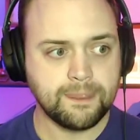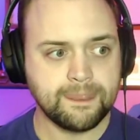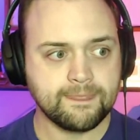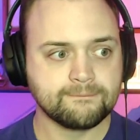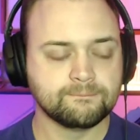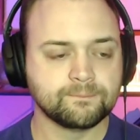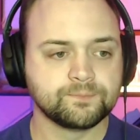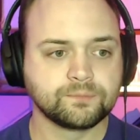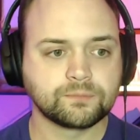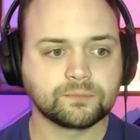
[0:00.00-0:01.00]

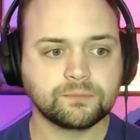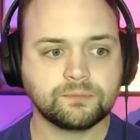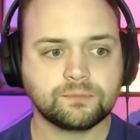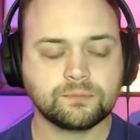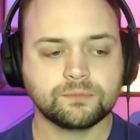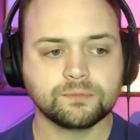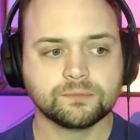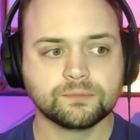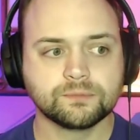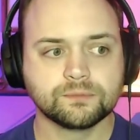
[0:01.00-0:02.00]

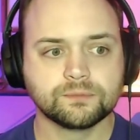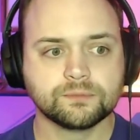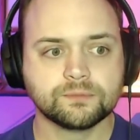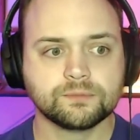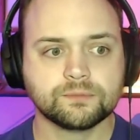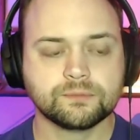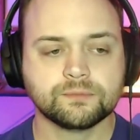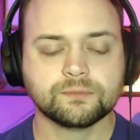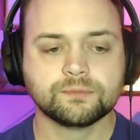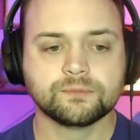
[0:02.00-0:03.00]

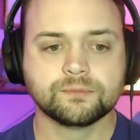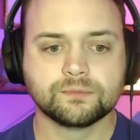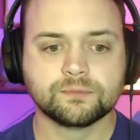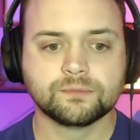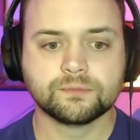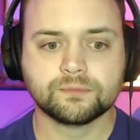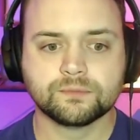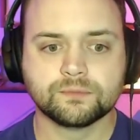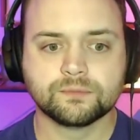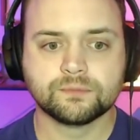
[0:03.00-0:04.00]

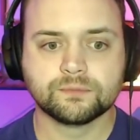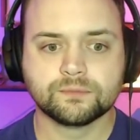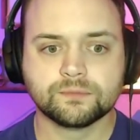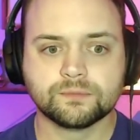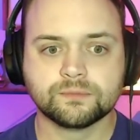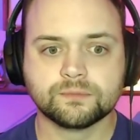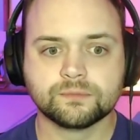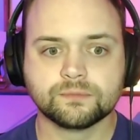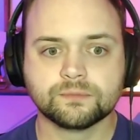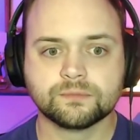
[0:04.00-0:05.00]

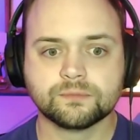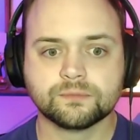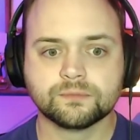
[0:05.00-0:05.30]
The person shown says nothing.